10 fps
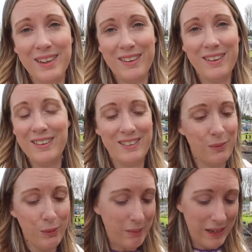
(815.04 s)
Gosh,
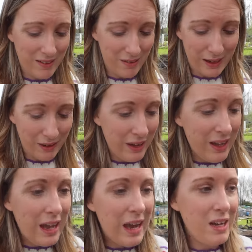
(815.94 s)
woodpeckers are out.
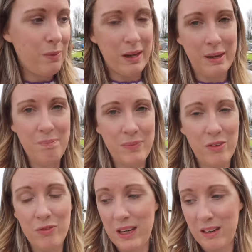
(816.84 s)
Anyway,
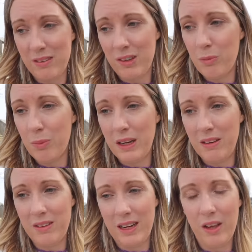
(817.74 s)
it's feeling so springy
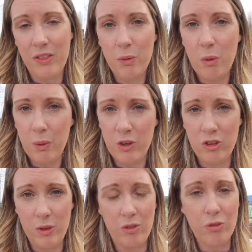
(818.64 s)
today. I think what I want to
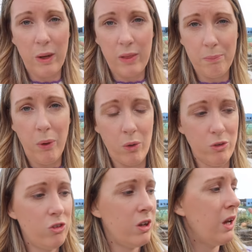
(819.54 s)
do is sort out the
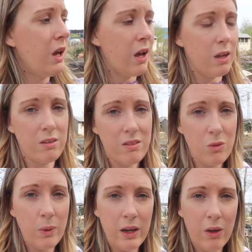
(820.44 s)
pond because there's
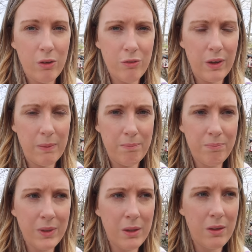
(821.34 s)
quite a lot of
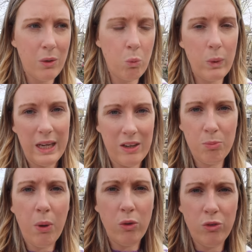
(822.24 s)

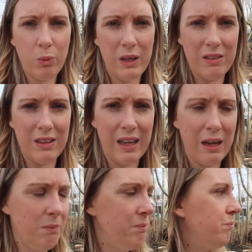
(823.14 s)
pond weed in there.